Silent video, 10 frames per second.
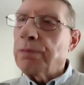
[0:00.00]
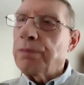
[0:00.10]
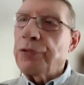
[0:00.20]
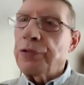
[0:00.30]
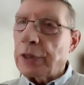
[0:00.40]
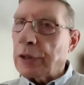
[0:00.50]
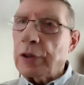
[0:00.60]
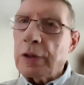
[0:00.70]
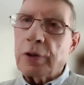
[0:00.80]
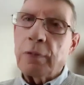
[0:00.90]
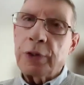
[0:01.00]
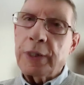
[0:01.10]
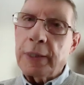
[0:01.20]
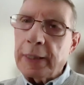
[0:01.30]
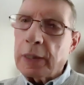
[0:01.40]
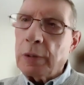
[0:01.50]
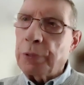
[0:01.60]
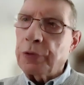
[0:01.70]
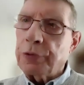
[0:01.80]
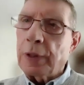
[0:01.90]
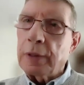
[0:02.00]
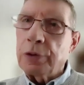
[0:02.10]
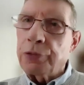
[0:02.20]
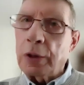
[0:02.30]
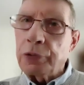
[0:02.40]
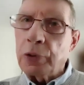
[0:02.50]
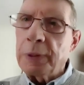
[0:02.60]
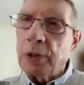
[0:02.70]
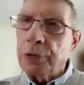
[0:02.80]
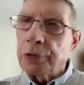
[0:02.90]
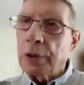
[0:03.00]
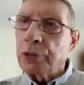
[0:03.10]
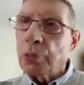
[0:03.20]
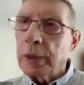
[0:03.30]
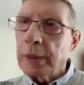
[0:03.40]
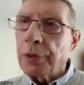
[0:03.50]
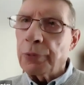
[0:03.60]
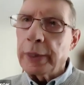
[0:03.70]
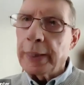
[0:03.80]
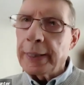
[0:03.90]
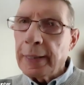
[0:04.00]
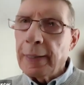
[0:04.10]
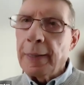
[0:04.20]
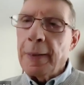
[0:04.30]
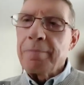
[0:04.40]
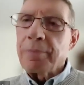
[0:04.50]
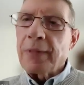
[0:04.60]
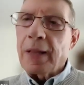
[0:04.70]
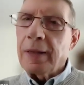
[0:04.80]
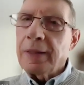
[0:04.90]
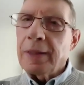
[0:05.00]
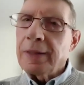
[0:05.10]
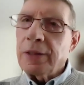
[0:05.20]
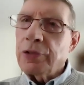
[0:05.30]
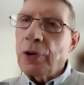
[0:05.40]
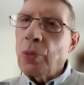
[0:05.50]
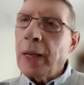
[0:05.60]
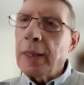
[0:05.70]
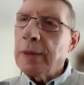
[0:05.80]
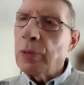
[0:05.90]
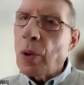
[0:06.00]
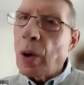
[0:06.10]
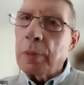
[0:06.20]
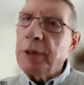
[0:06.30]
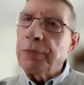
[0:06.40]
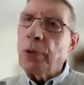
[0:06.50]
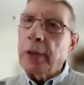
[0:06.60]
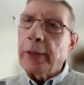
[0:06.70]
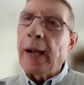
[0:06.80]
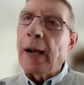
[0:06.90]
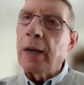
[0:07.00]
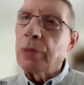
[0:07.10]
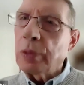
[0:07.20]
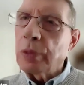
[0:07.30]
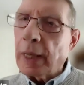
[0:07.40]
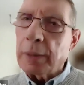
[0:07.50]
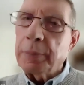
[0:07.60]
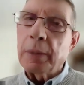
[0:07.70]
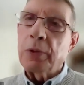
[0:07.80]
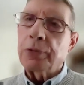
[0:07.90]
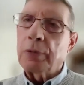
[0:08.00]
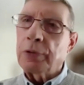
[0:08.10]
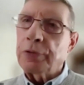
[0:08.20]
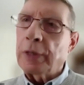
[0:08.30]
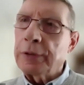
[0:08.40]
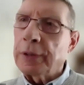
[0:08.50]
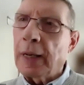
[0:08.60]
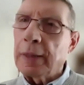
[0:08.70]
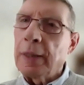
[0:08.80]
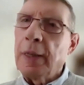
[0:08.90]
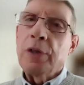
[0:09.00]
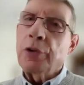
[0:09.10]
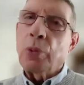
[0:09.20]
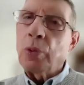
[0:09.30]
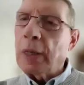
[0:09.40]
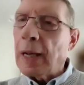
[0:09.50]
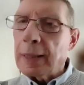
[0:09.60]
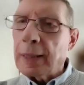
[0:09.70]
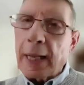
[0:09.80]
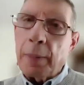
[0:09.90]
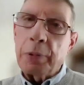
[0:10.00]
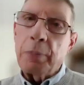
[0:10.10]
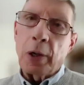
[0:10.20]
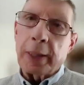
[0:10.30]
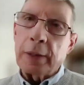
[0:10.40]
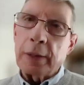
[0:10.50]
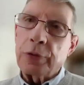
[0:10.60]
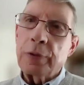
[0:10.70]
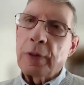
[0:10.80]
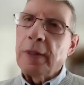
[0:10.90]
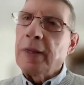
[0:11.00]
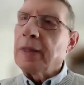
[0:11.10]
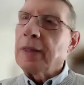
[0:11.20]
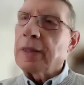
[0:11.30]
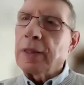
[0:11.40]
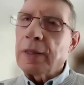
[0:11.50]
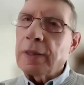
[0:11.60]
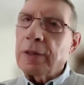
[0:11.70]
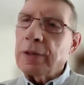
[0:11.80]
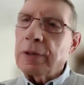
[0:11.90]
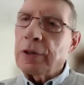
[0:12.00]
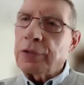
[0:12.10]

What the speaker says: 16, 17, 18% and treasury bills are at 23, there's no way long before that we're not going to be able to service that debt. So we're out of the capital markets. The